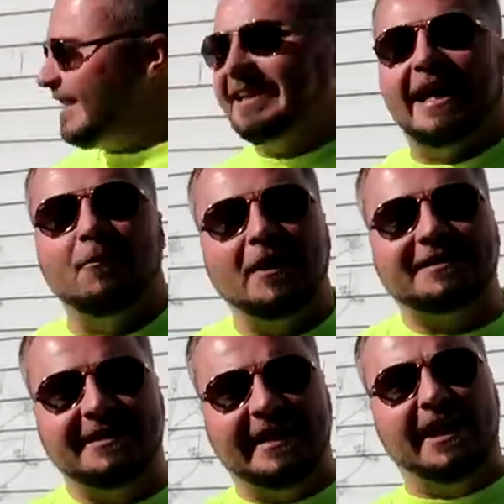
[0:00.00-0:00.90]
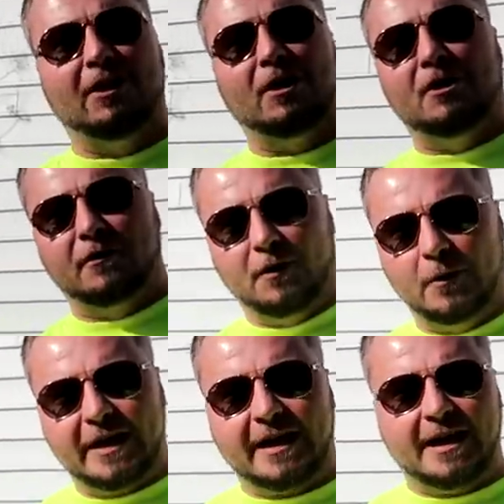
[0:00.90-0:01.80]
thing that I went to nail over the
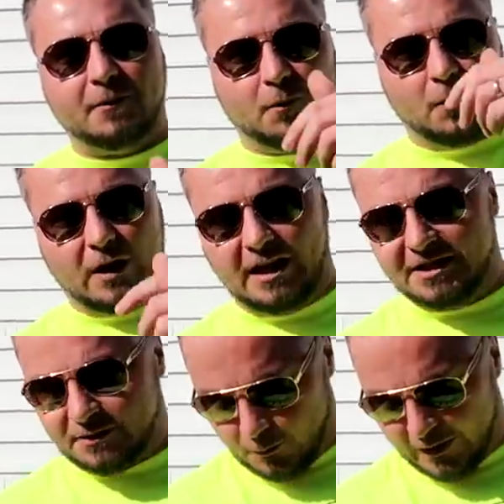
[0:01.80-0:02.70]
weekend was